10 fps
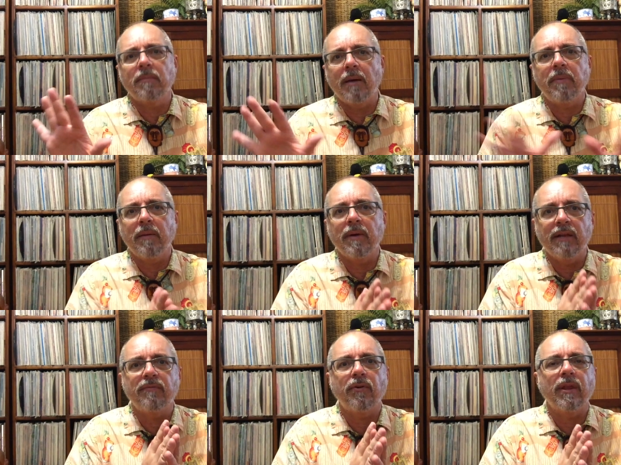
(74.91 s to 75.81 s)
I'm not paying
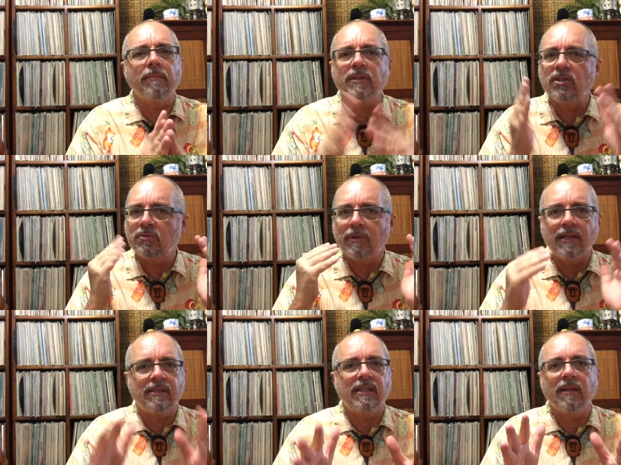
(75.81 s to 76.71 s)
money for them, it's just when
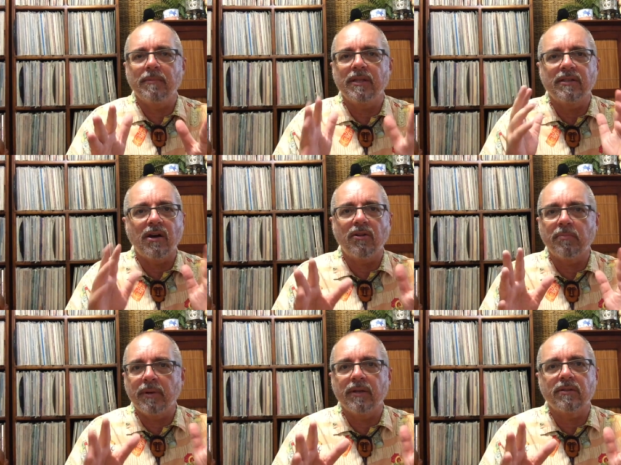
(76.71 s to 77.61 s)
I see them in the dollar
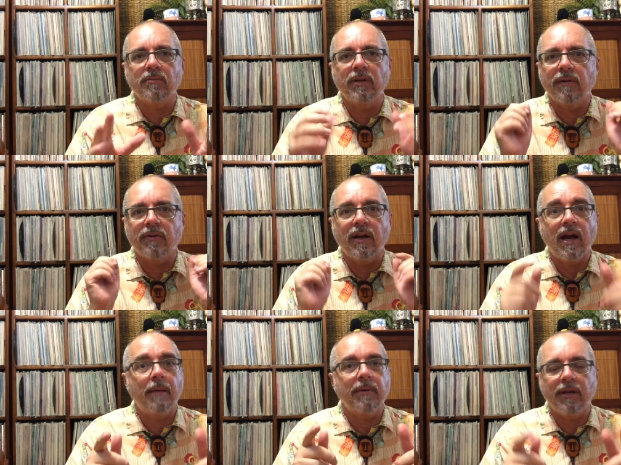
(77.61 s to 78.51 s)
bins or whatever,
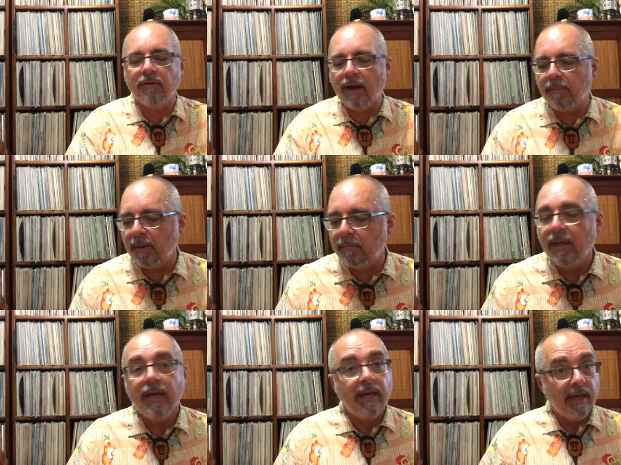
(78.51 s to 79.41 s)
I'm going to grab them
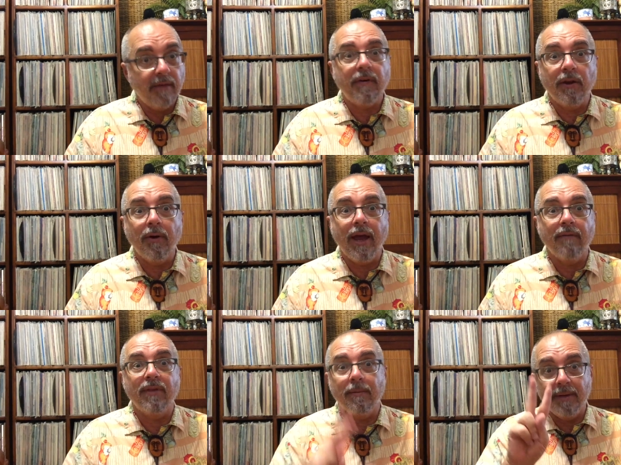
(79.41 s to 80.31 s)
if I don't
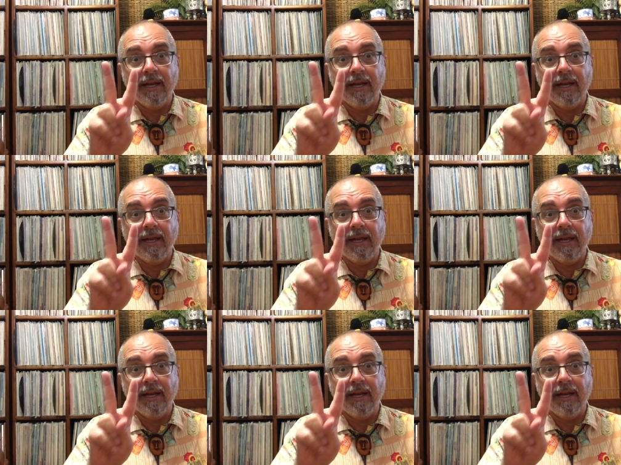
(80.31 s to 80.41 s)
have them.